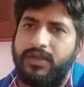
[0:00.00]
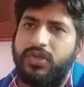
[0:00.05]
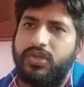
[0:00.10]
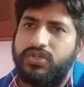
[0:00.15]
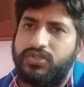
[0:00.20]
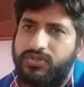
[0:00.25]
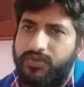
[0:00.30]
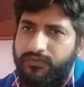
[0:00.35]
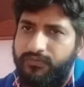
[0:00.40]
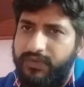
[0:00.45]

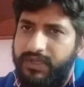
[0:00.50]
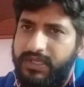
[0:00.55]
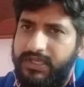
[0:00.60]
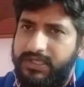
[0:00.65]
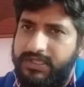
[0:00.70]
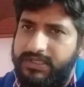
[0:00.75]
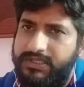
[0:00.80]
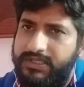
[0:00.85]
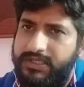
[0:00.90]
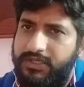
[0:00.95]
So V
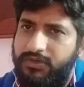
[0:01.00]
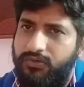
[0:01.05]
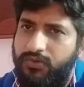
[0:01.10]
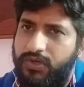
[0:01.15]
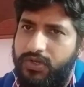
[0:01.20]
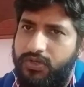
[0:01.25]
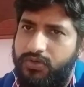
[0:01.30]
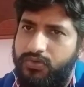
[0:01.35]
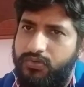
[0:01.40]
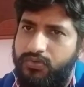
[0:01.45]
is
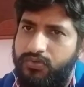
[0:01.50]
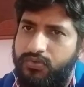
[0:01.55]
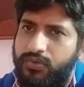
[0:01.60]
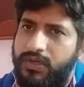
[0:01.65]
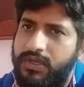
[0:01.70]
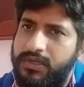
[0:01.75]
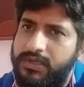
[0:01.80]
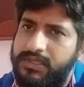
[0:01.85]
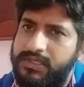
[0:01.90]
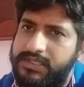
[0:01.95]
equal to
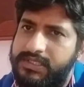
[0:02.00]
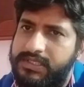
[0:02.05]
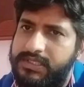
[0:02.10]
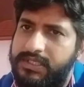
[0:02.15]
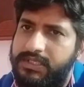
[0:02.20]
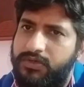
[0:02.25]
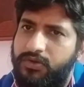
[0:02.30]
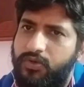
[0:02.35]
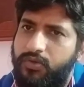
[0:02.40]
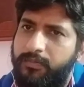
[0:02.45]

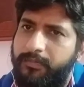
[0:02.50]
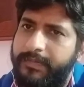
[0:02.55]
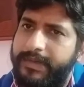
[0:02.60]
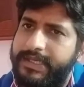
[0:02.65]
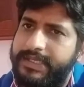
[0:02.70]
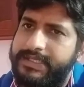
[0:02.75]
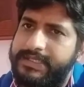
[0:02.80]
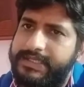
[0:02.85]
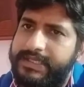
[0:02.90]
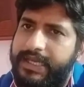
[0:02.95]
0
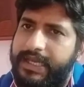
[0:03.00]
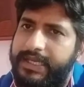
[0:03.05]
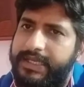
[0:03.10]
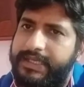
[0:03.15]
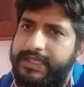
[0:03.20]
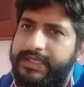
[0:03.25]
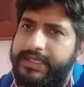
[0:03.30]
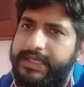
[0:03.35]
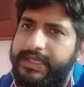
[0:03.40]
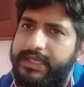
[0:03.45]
plus
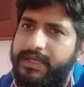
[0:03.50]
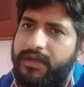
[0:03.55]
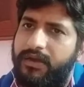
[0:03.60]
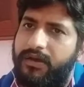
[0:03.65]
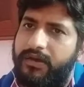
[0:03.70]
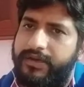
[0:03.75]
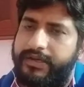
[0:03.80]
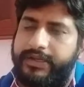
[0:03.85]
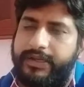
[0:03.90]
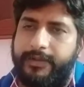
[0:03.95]
IA
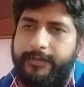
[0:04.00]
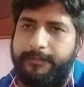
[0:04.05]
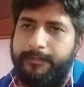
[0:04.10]
RA.